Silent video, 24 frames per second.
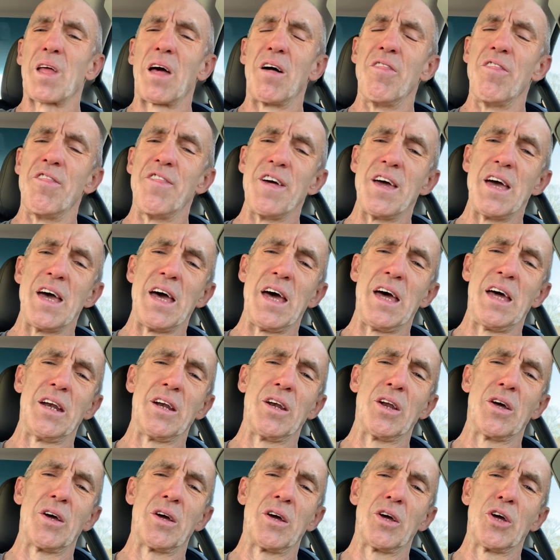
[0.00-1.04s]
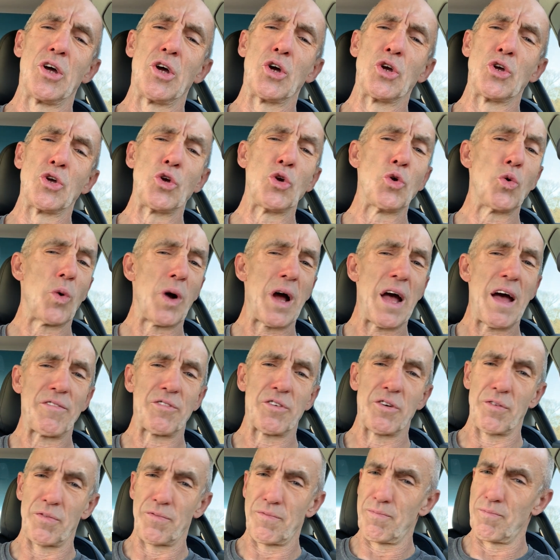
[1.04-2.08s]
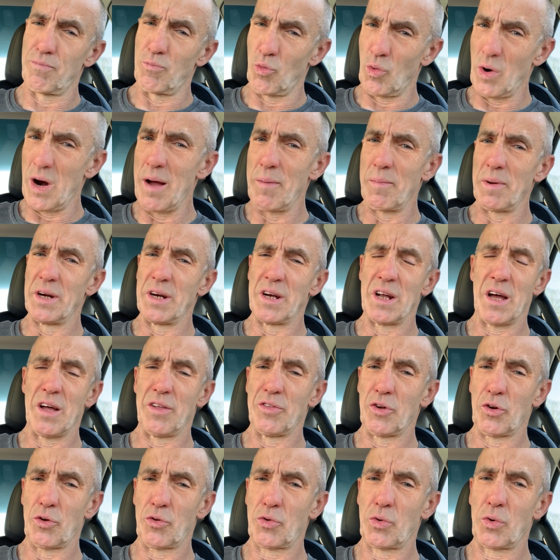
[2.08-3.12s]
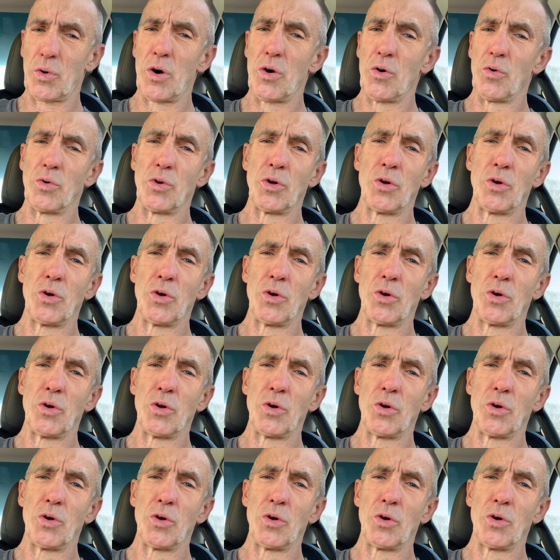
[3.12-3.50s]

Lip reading: then you don't have to ram it down their throat.